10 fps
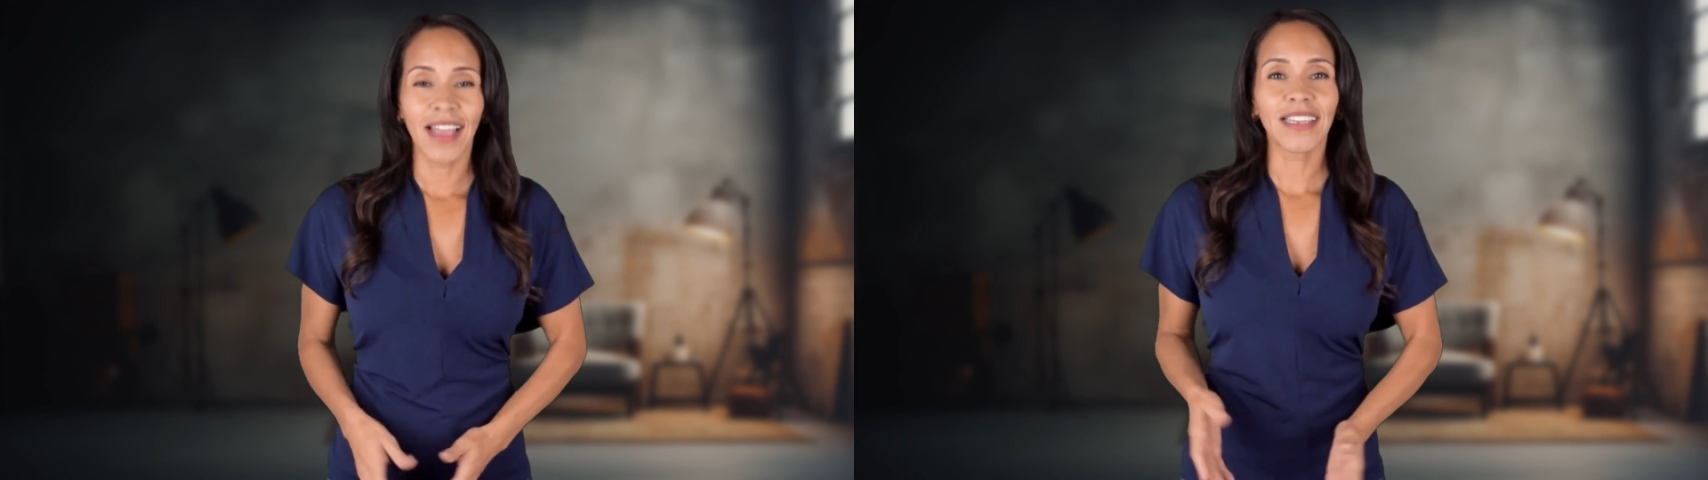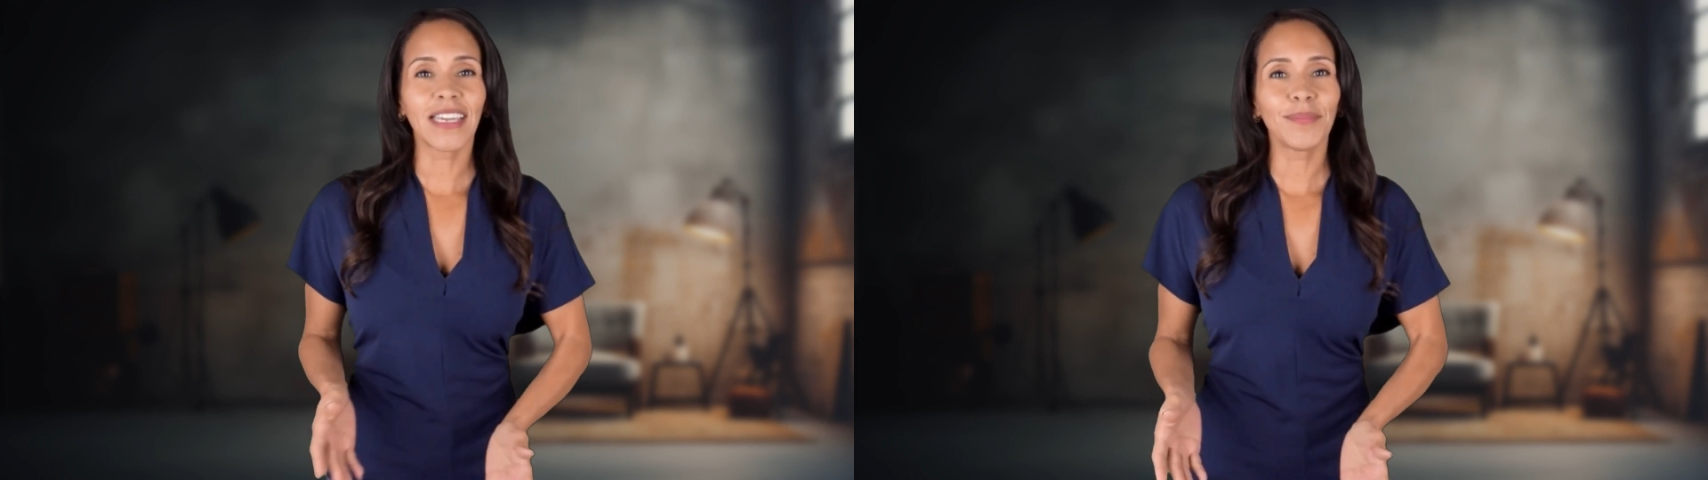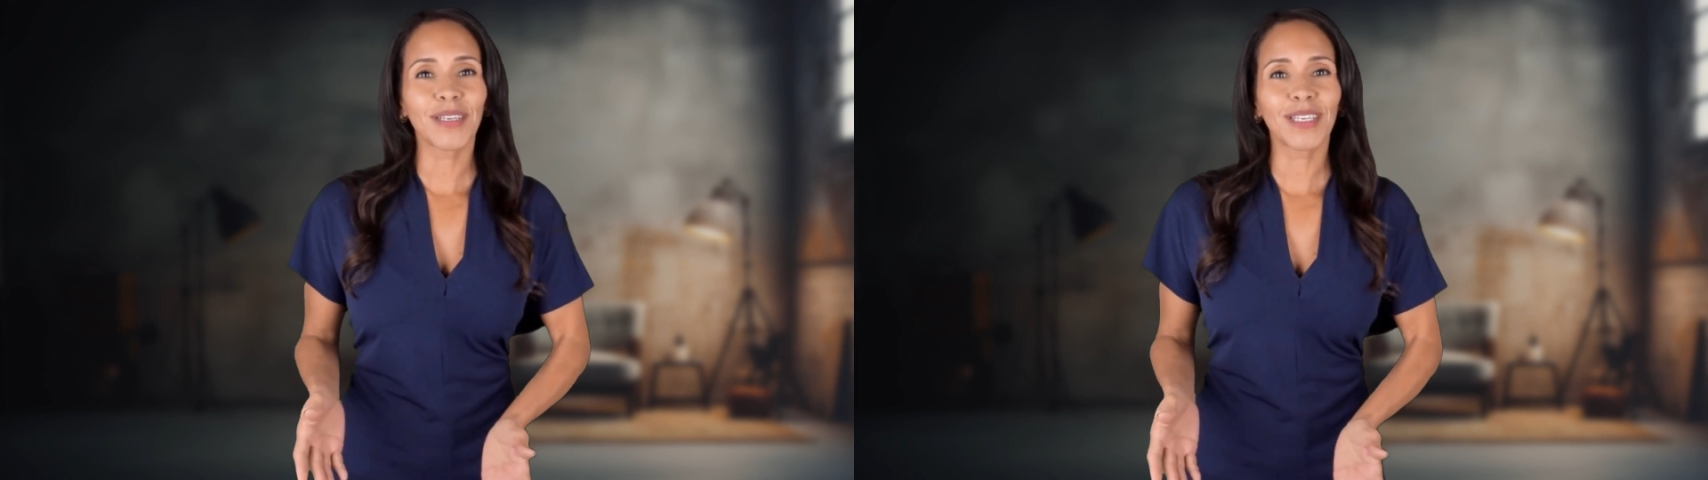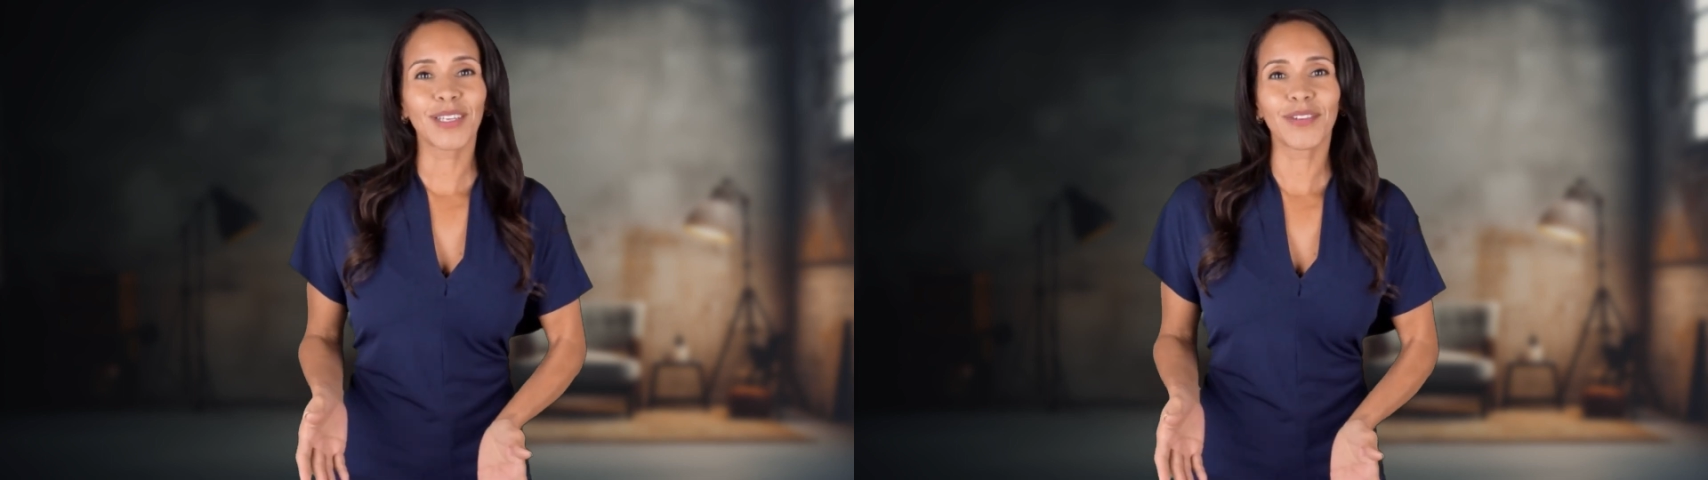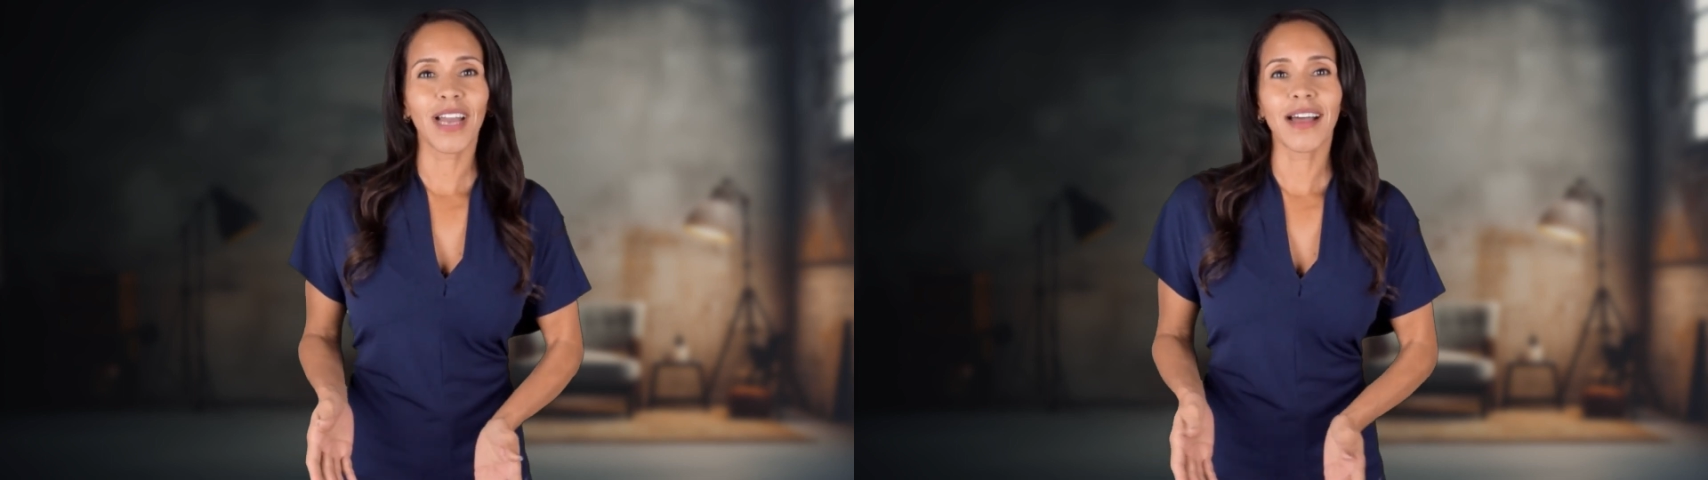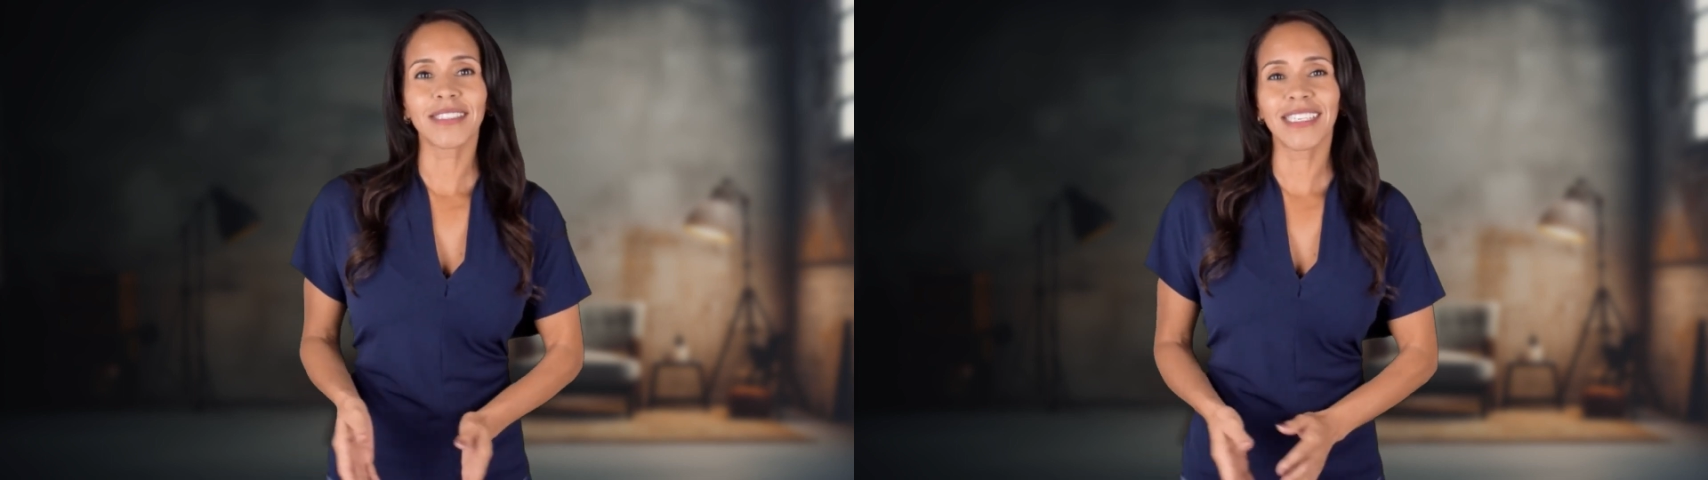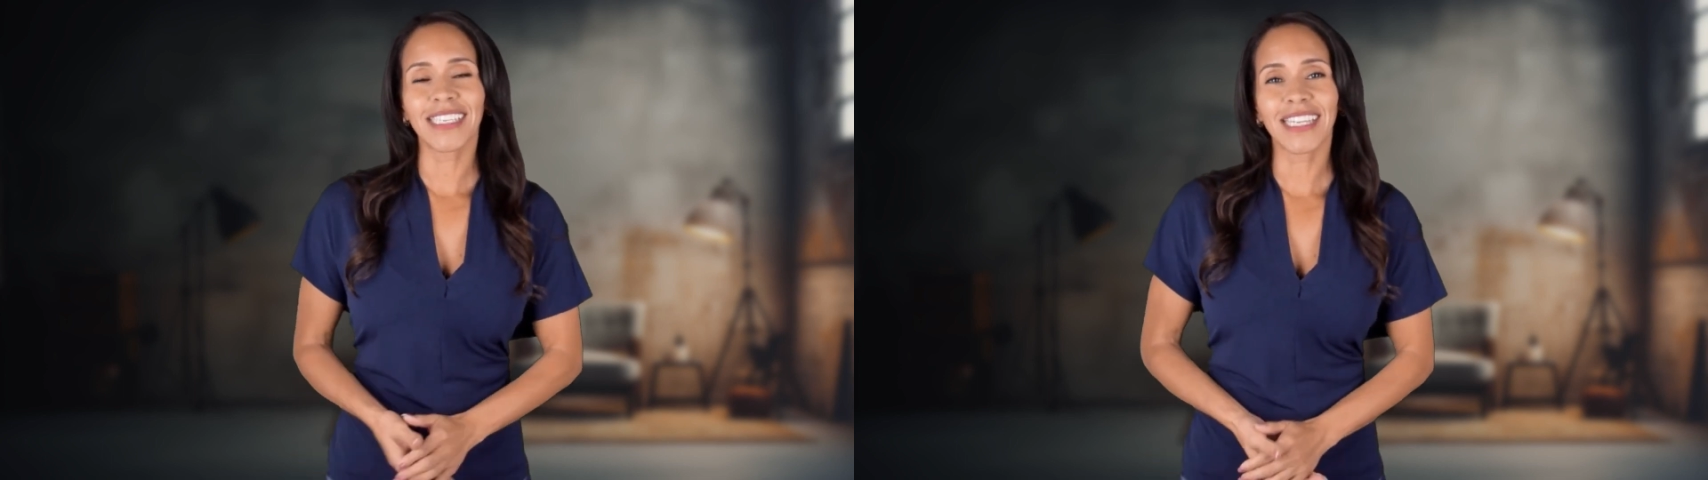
Keep the curiosity